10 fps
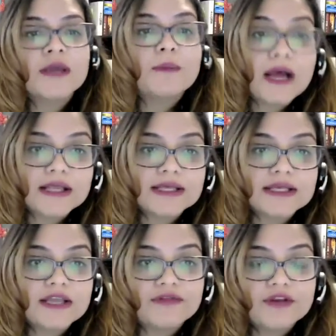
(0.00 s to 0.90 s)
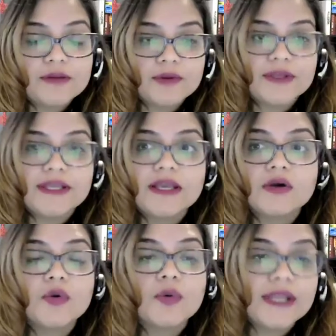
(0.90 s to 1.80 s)
But if an employee
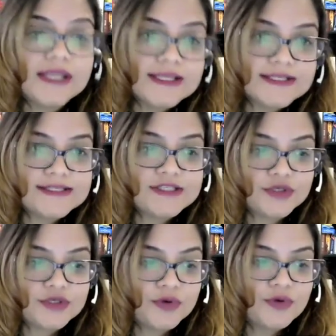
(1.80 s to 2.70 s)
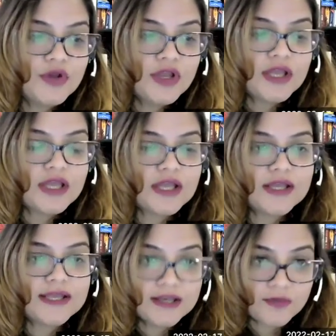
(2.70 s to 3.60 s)
agrees to
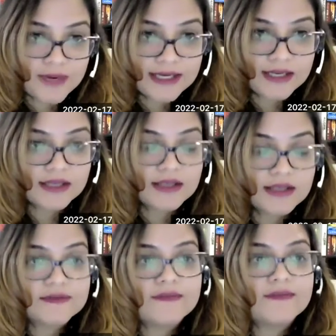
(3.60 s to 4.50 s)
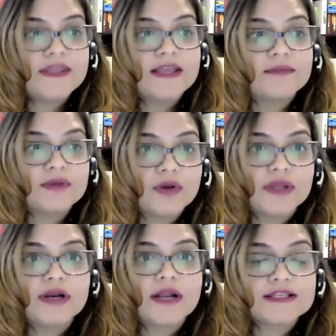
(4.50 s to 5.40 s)
it in writing, then the
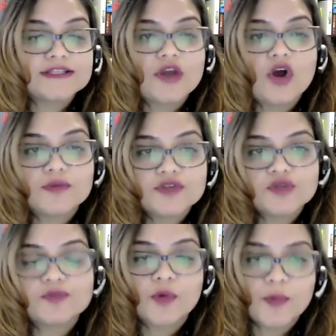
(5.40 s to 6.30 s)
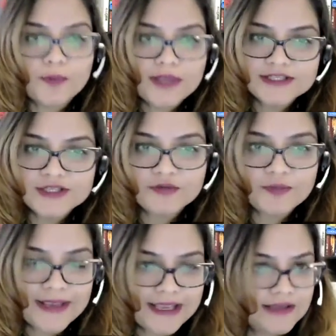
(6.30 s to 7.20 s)
employer has the option of, instead
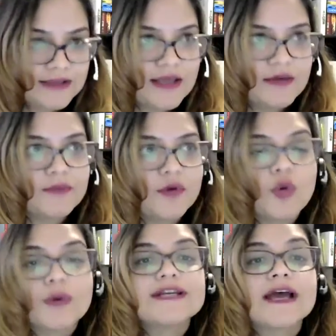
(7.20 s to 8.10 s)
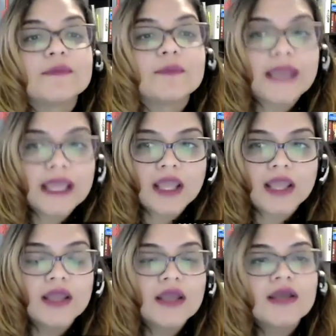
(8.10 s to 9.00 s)
of paying them overtime
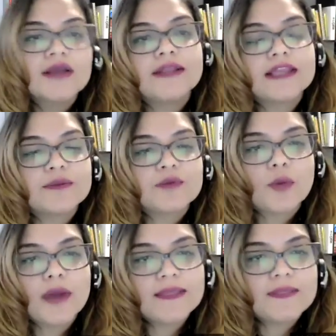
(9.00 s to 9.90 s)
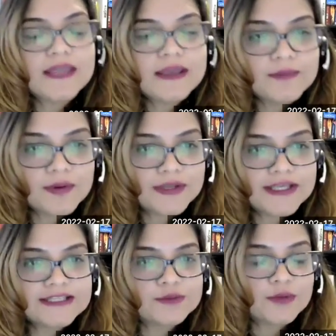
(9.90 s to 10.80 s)
pay, they can provide the
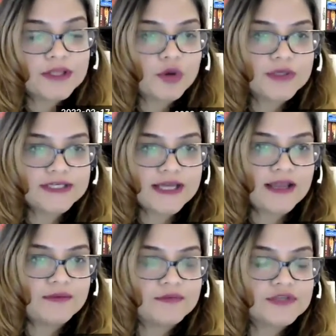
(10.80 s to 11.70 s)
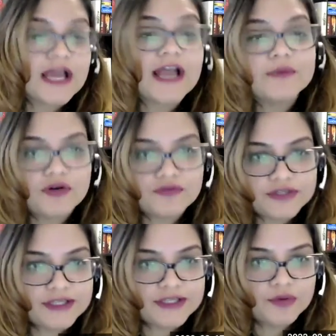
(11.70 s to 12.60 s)
employees with overtime time off
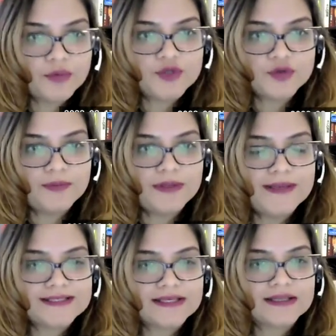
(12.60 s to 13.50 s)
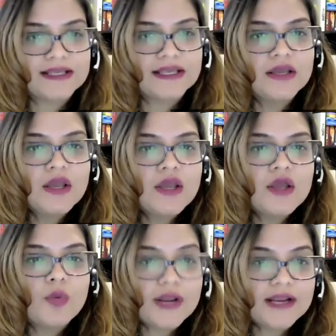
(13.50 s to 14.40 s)
in lieu, which would be basically
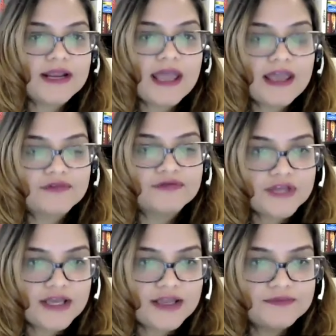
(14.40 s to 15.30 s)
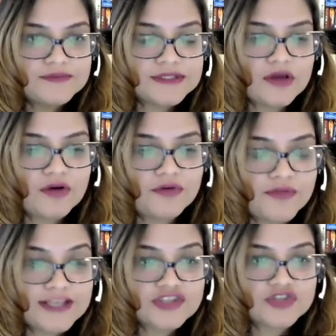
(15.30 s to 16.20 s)
1.5 times of
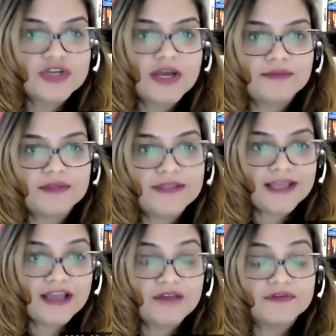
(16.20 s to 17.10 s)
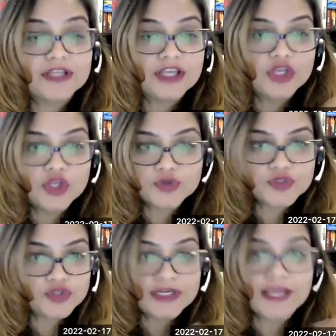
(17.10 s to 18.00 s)
extra time that they have that they can
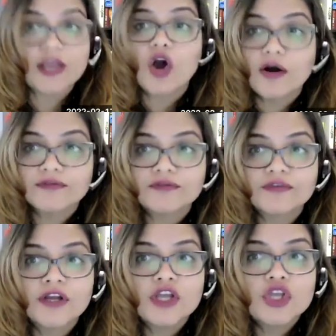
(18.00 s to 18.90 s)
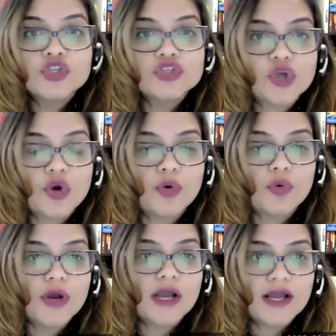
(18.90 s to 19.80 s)
use to take off.
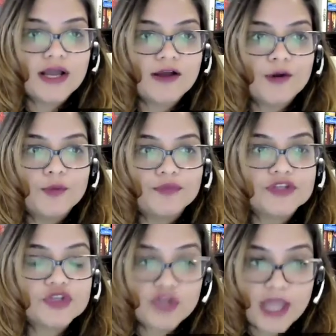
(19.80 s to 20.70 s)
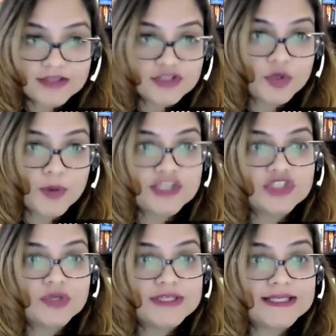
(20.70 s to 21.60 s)
So, so the answer to the
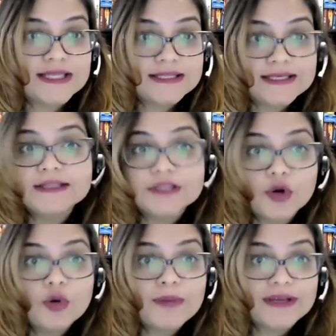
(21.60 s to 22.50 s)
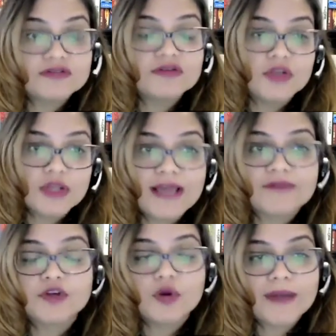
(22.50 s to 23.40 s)
question, is it illegal? No, but you'll
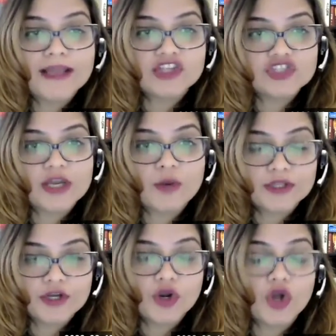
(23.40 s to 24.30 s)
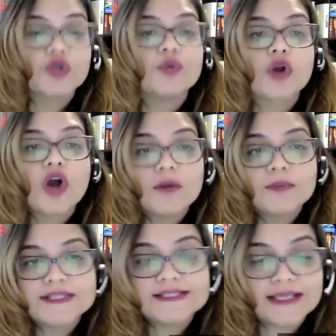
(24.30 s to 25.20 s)
have to go back and check whether or not you were
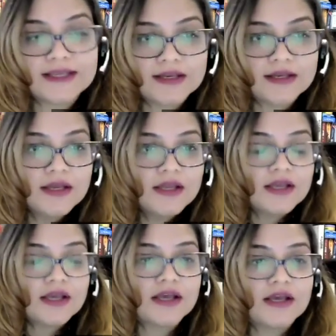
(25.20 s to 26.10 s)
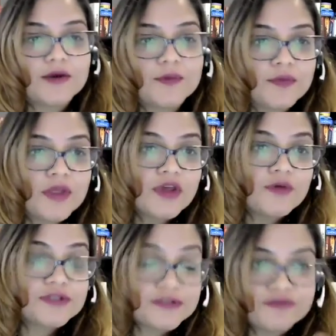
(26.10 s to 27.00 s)
compensated
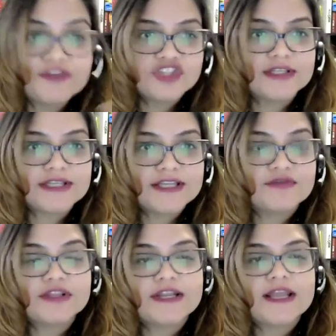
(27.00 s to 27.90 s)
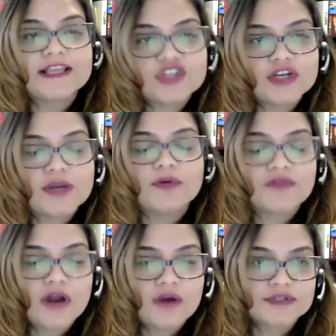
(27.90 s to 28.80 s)
sufficiently for the extra number
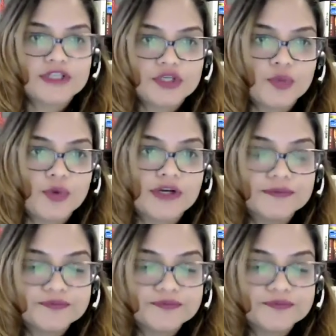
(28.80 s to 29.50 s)
of hours that you worked.